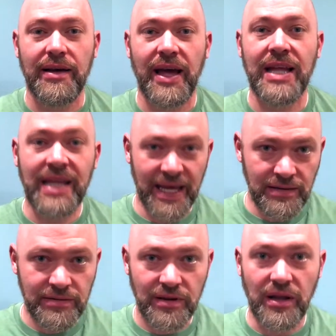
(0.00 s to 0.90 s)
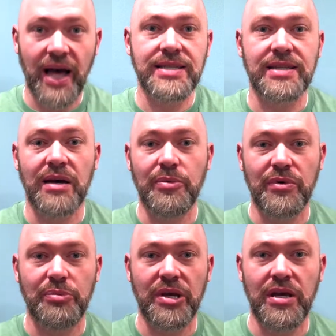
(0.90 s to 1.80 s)
And then the last step
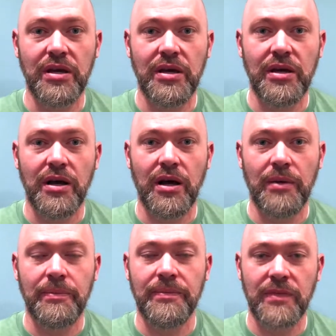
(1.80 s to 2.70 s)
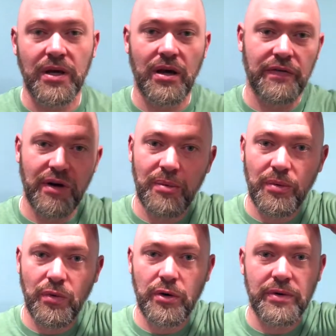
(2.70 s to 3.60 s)
would be to cover up
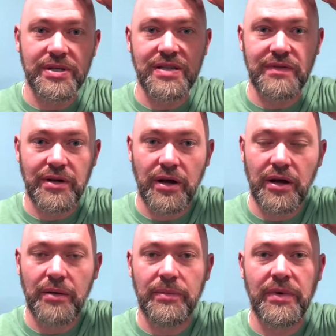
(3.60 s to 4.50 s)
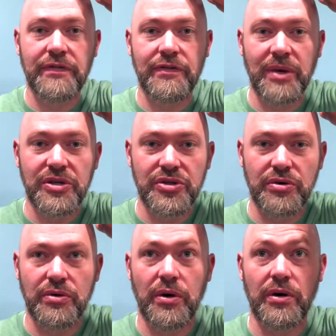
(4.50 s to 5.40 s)
where we receive information
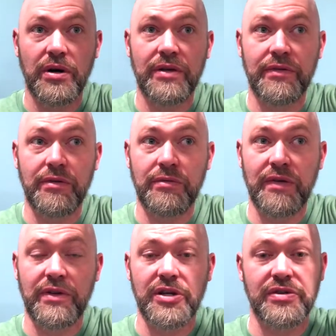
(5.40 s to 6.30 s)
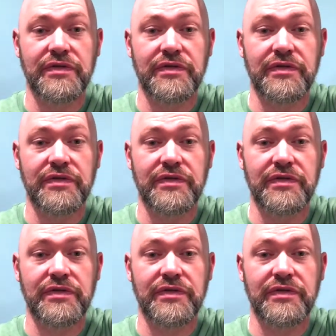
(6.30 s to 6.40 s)
or revelation